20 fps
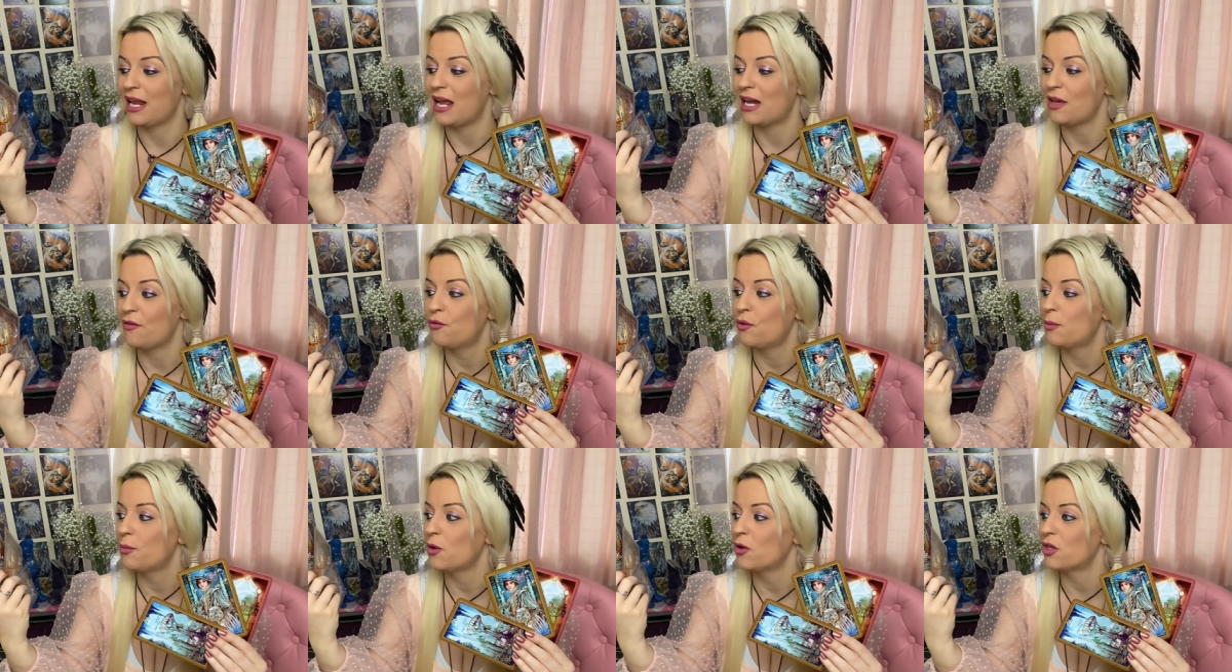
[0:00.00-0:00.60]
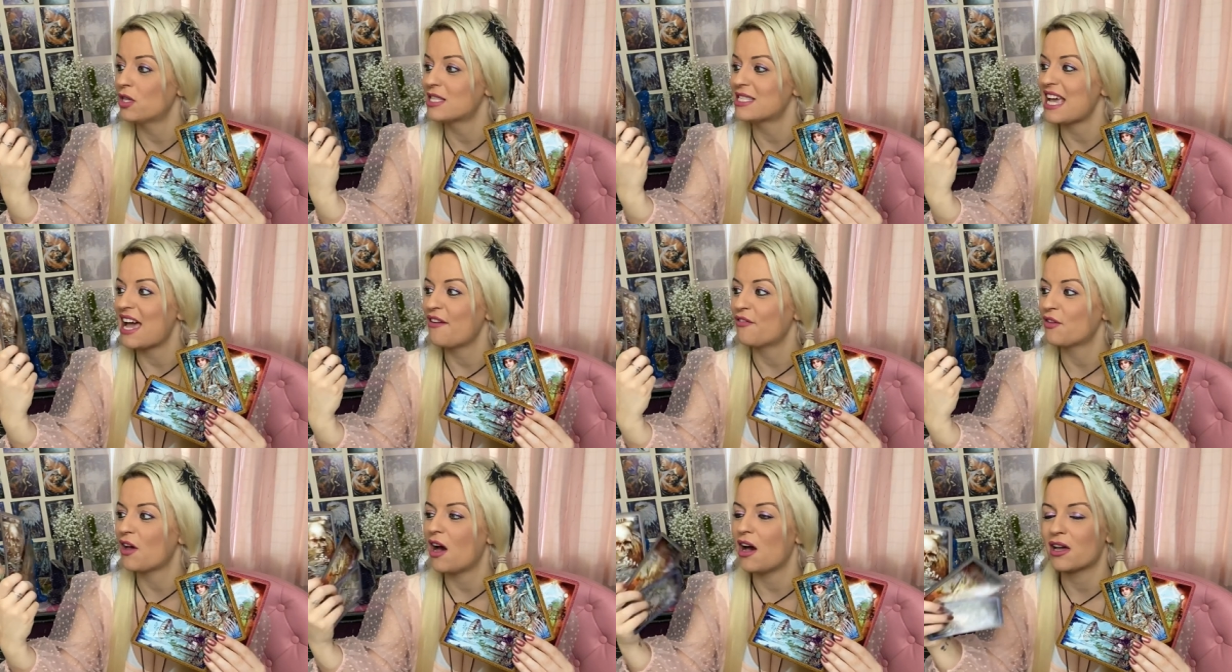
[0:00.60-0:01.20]
And if we put the
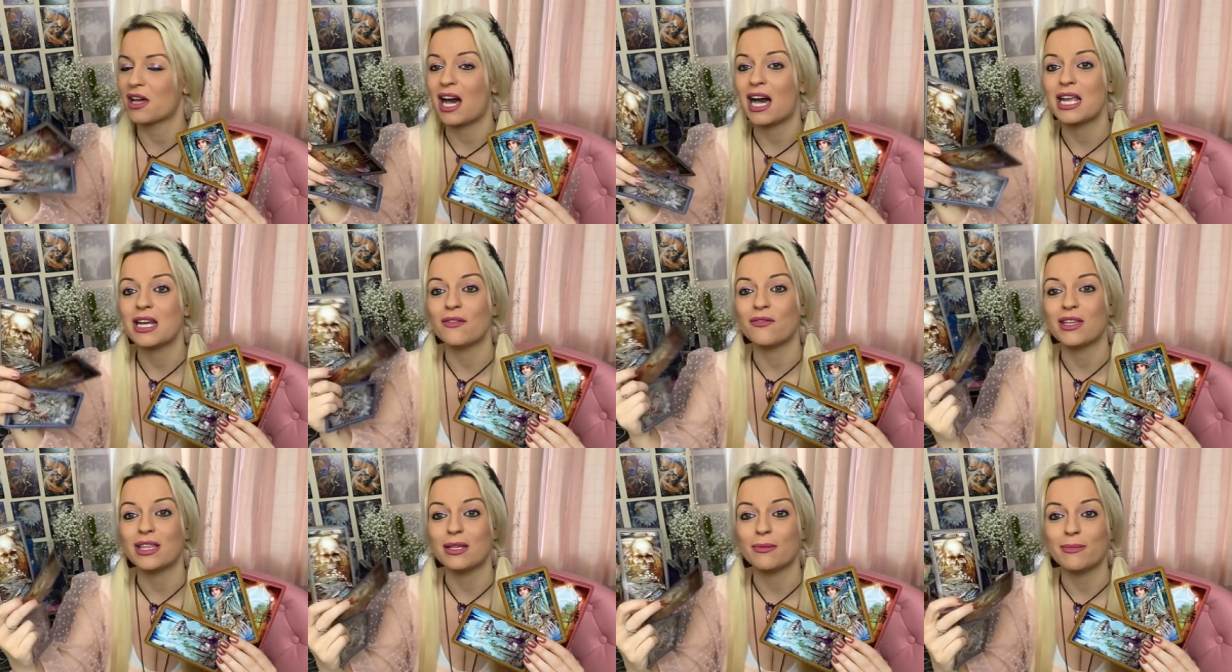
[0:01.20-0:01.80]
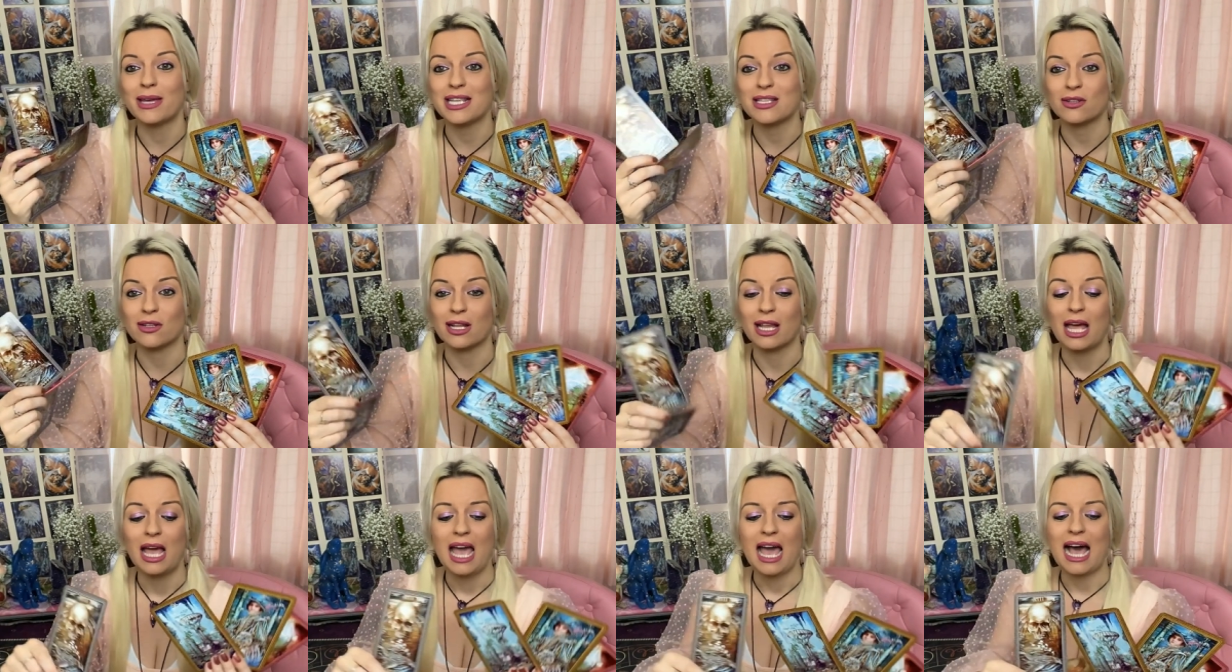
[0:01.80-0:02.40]
death card kind of in the
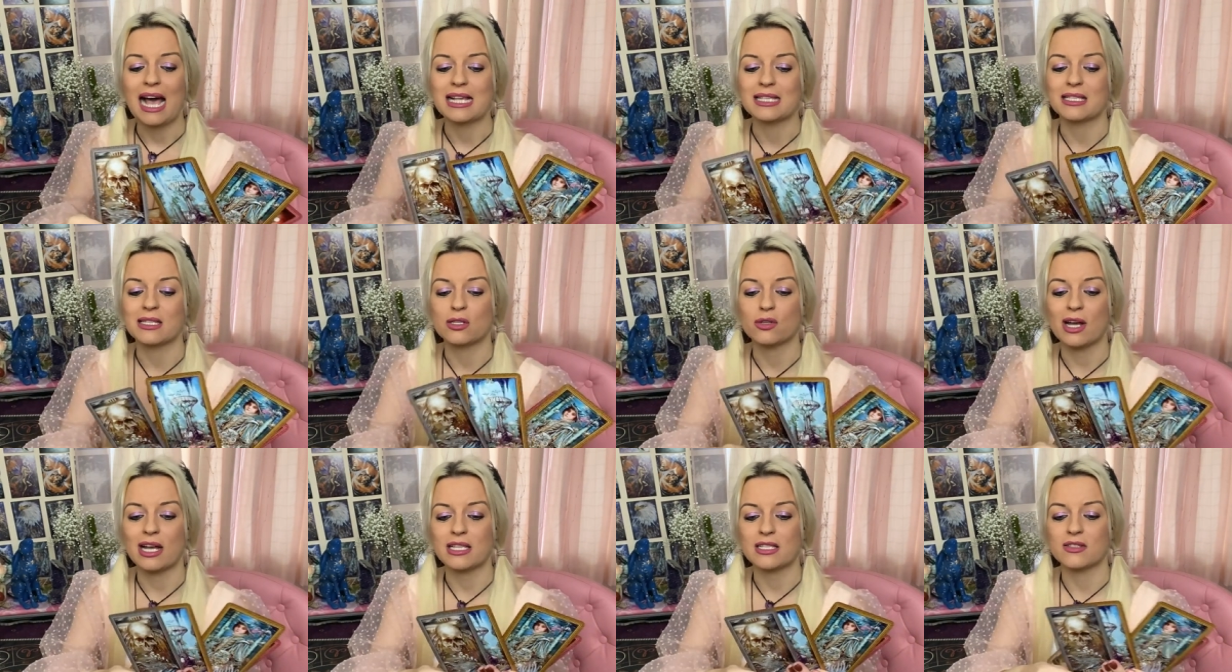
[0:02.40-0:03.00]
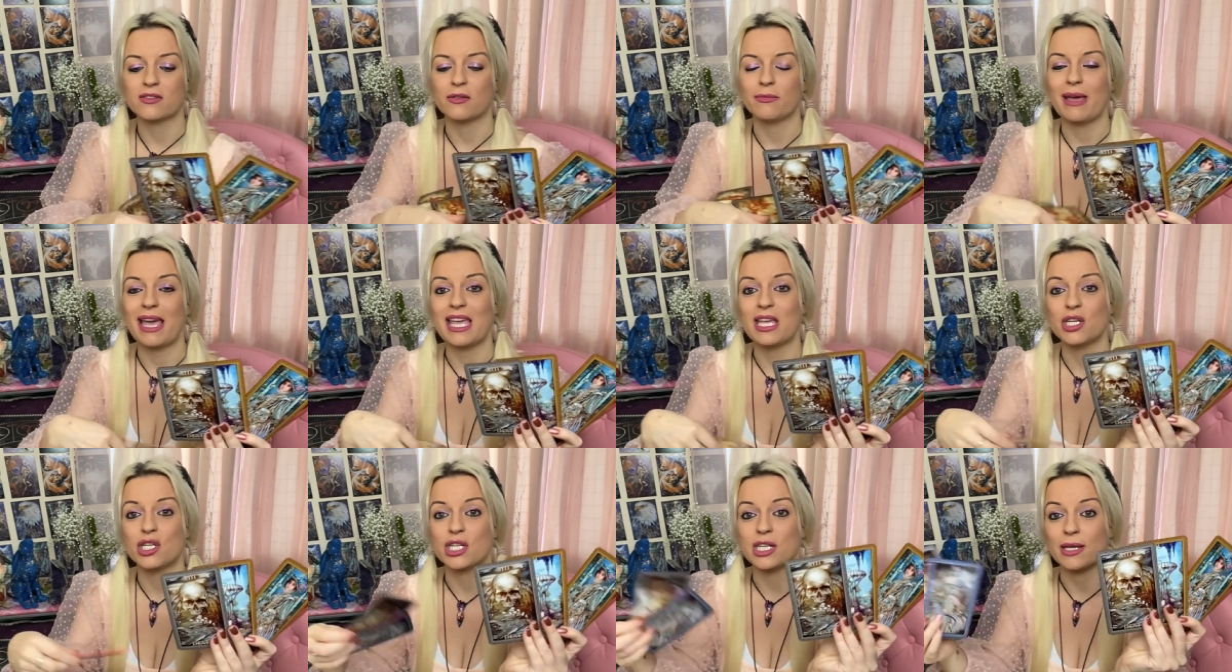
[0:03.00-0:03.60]
middle as the
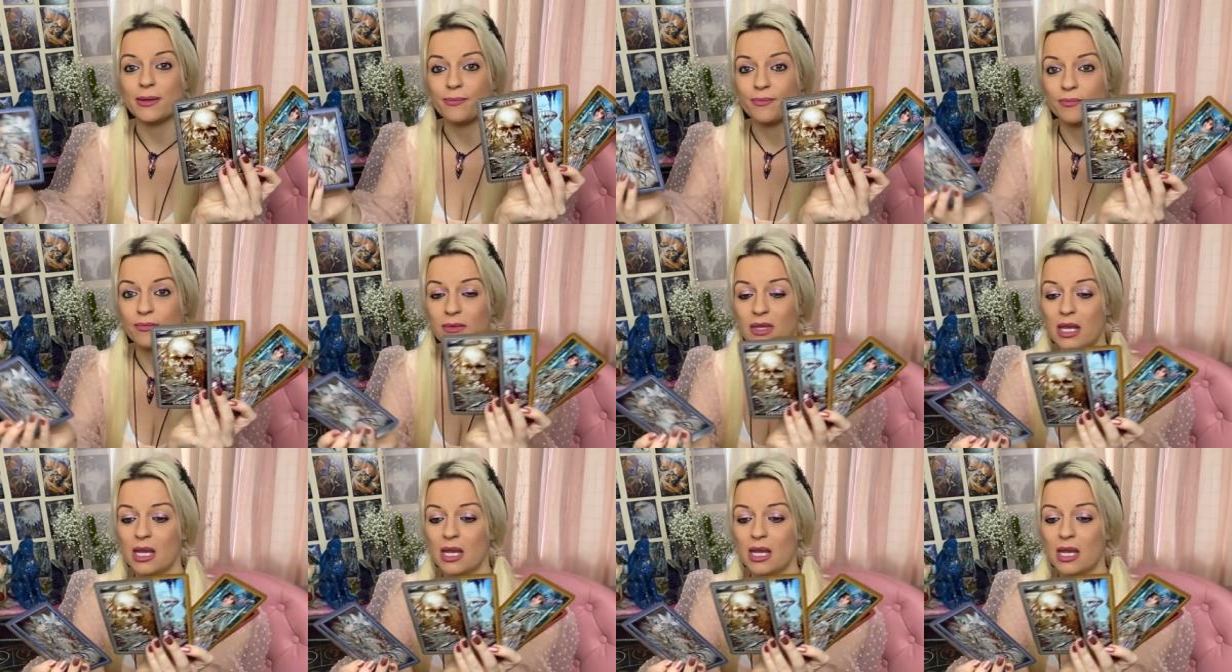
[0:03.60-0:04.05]
transformation,